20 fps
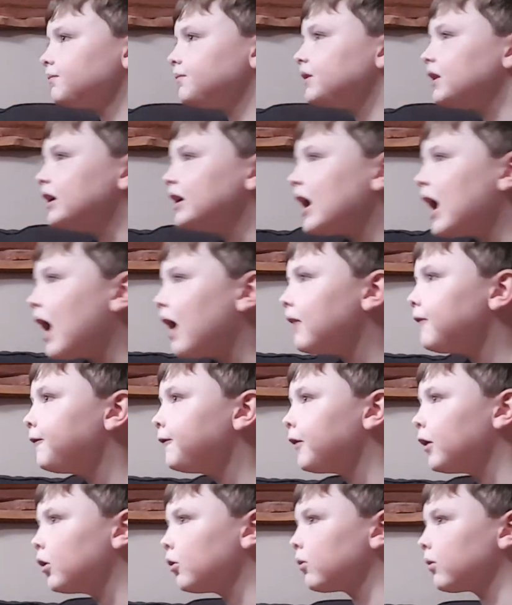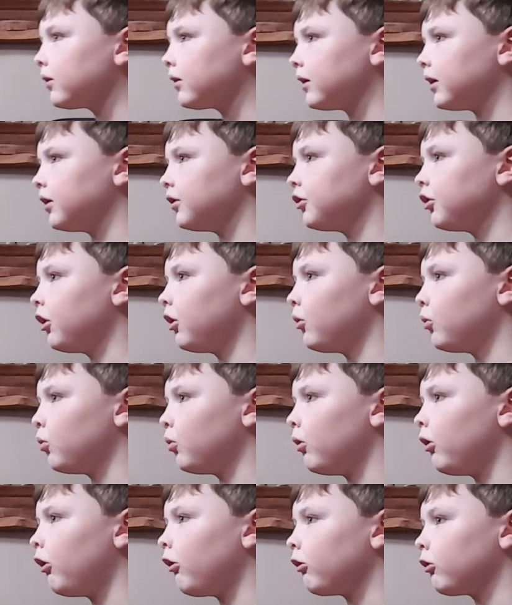The headphones cannot
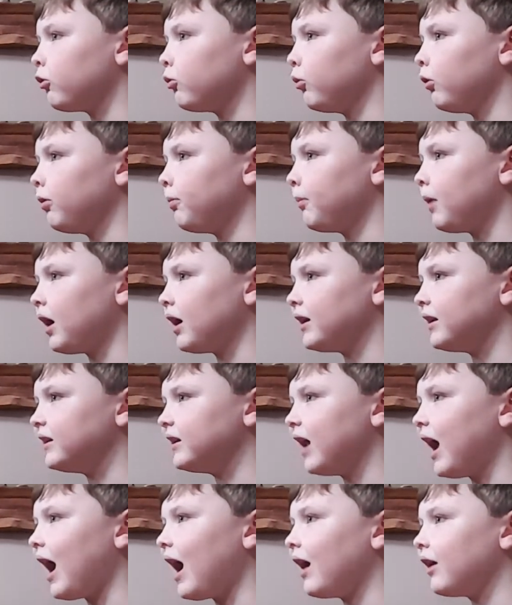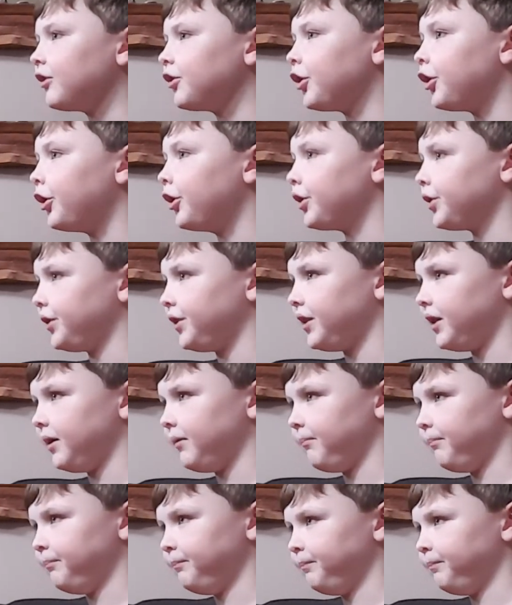walk with my dad on them.